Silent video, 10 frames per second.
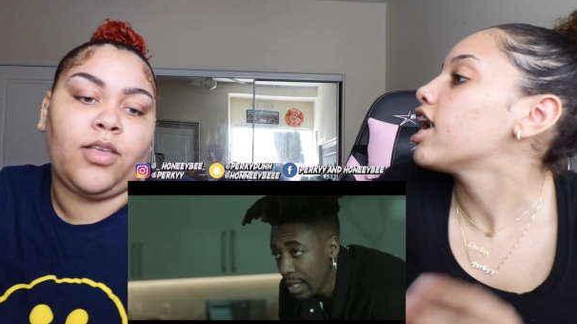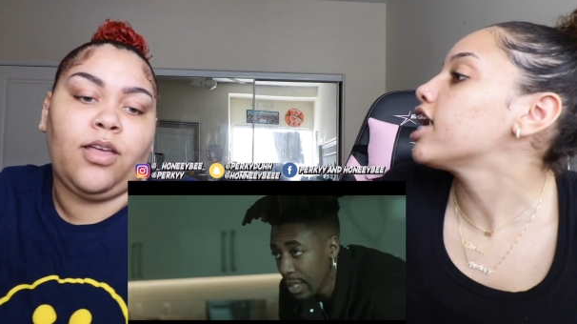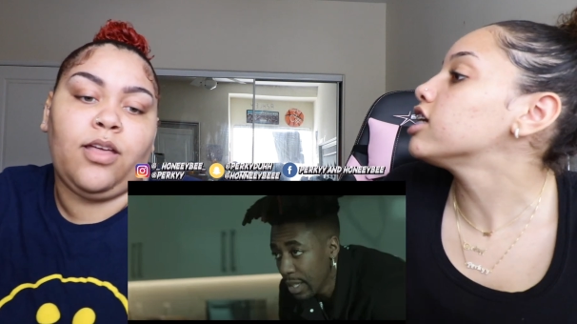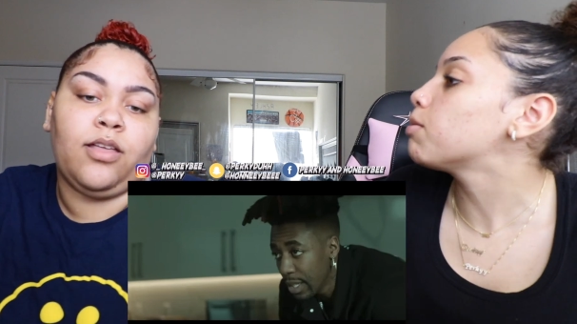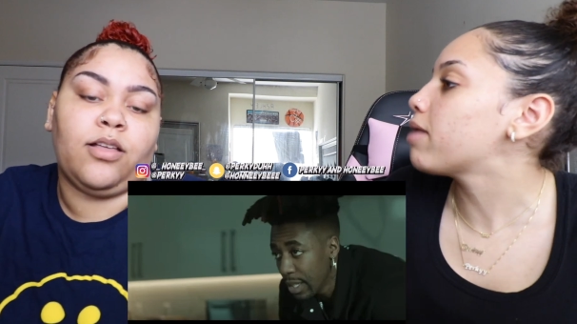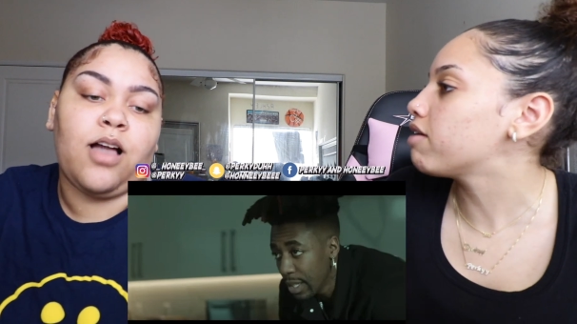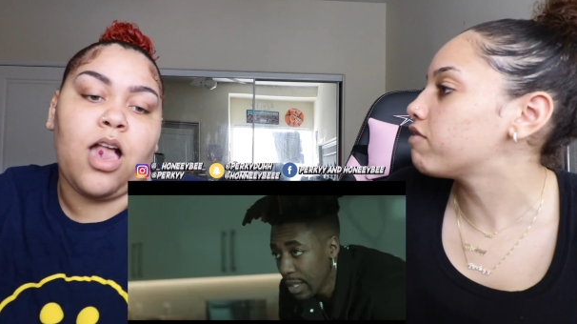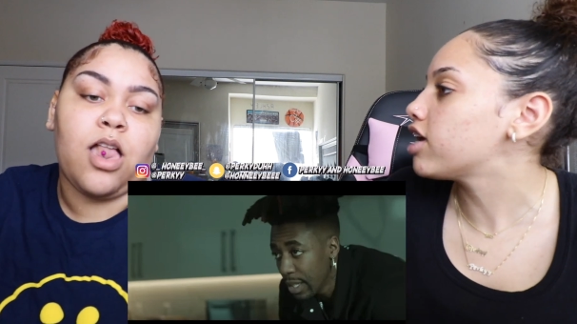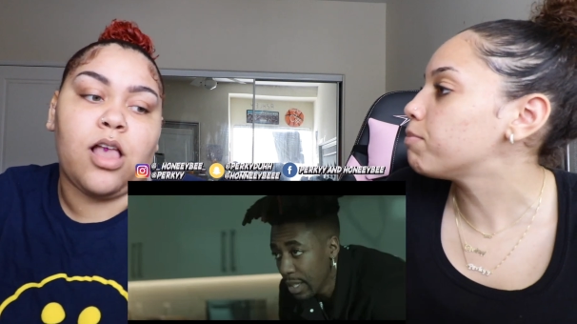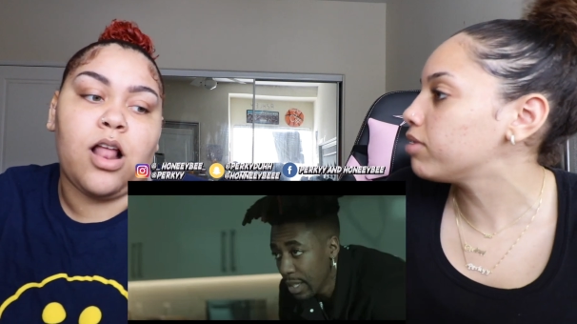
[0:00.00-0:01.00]
Speaker 1: He's a man.
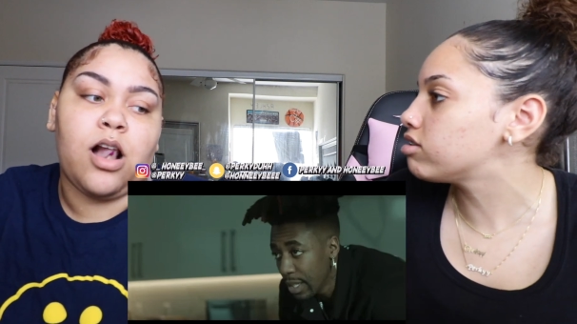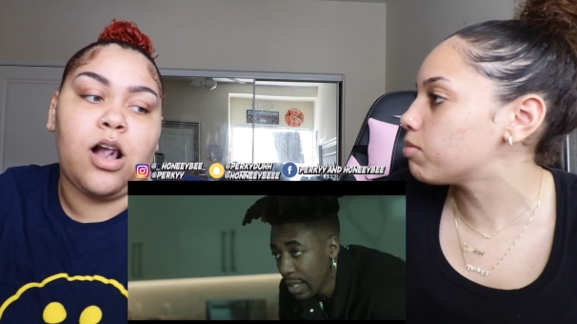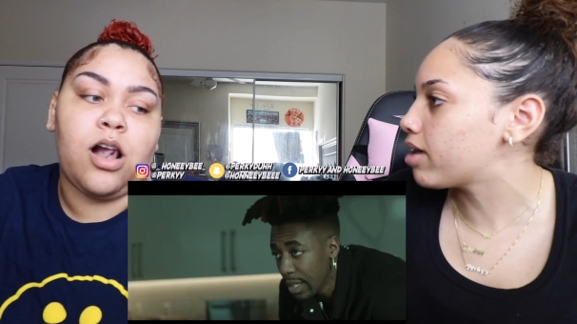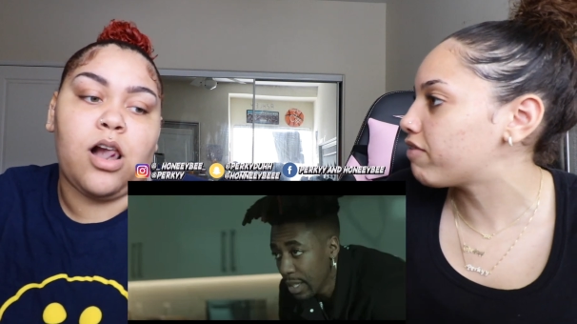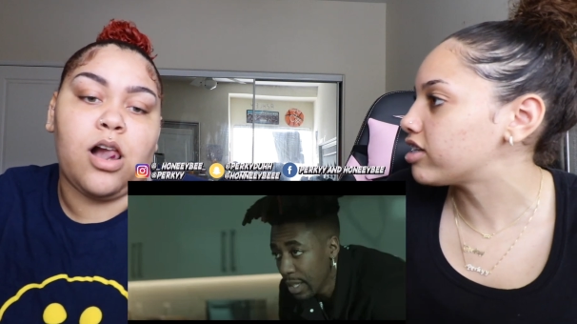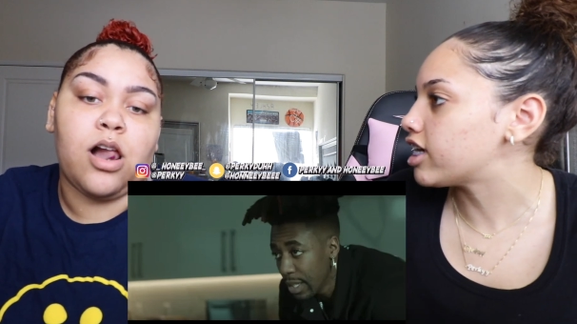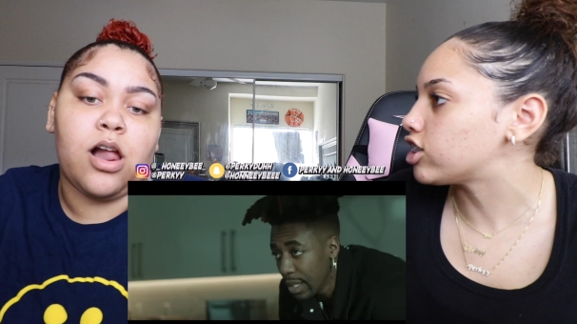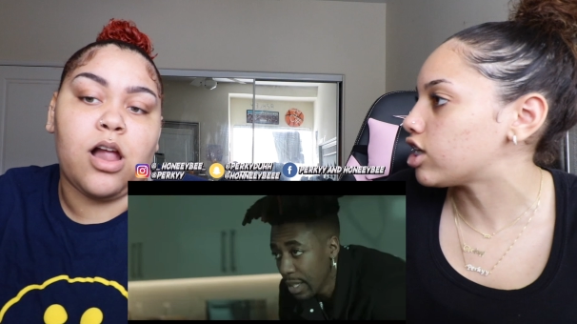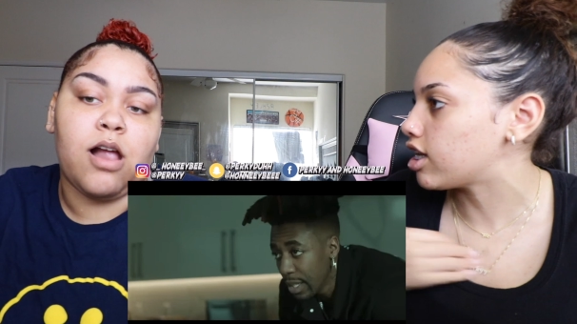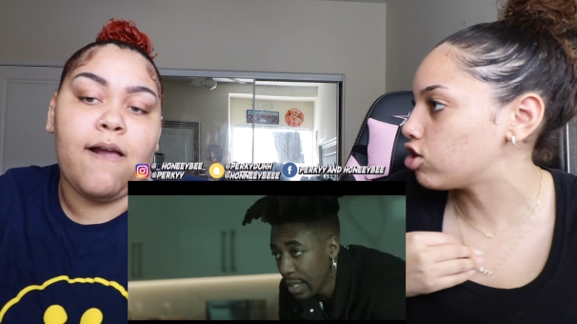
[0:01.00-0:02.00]
He believes in
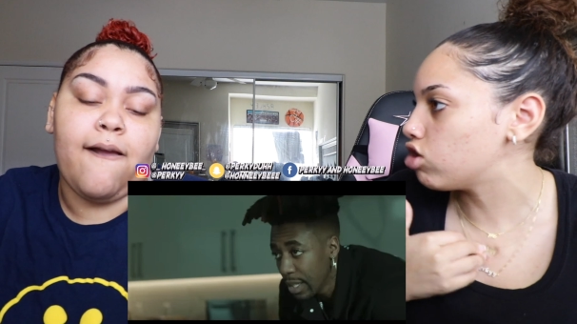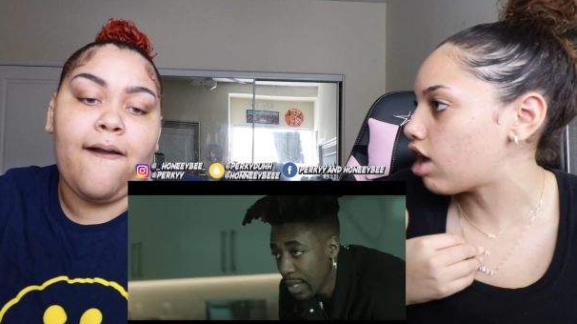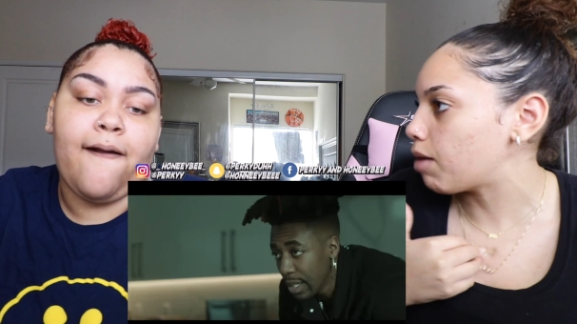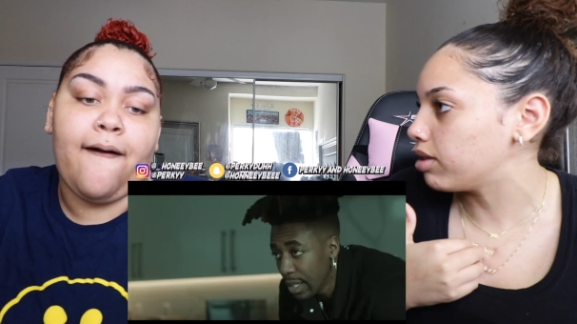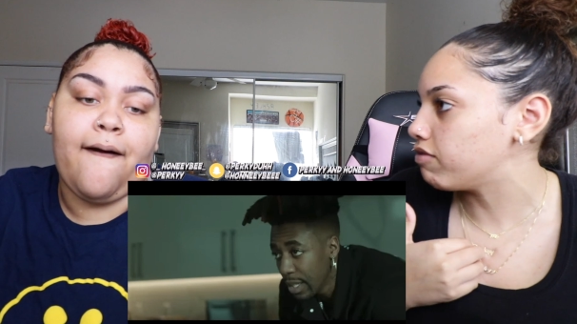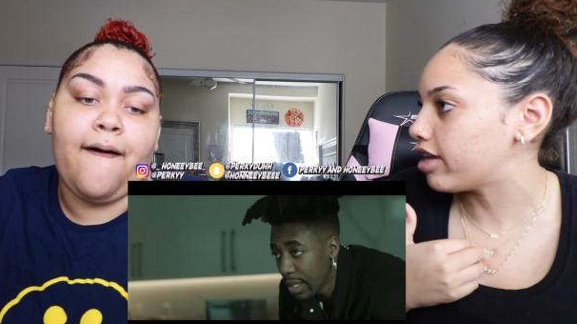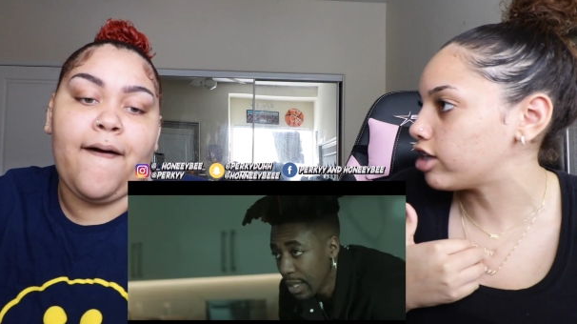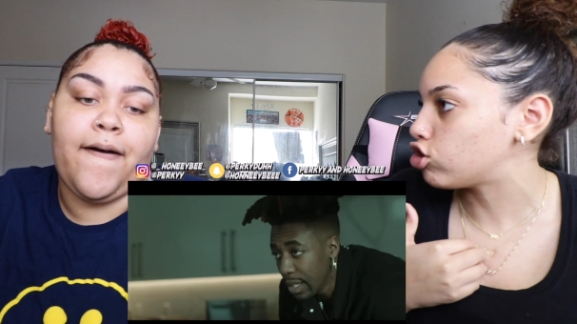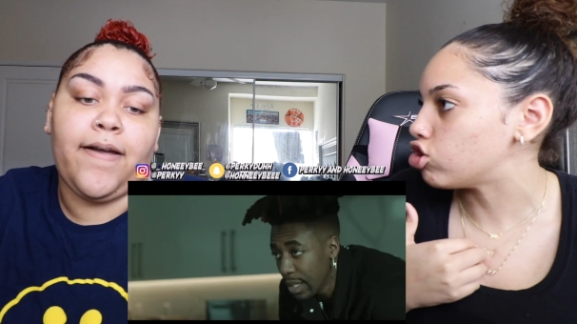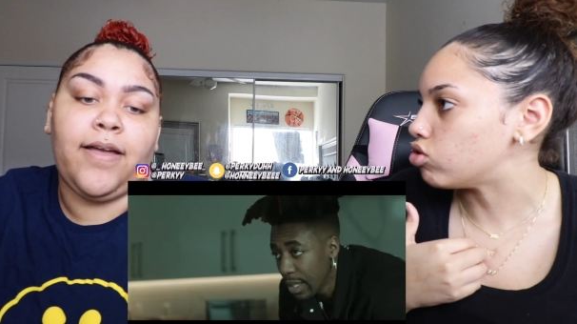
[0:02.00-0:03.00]
manifestation, and you know I believe in that
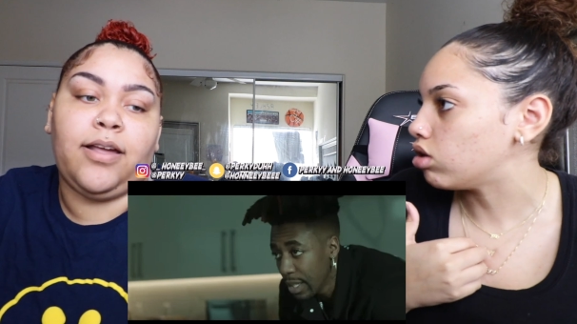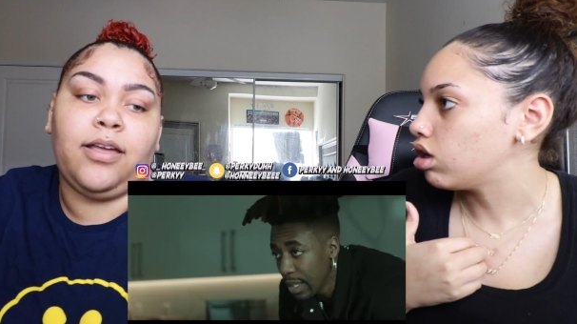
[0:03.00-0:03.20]
too.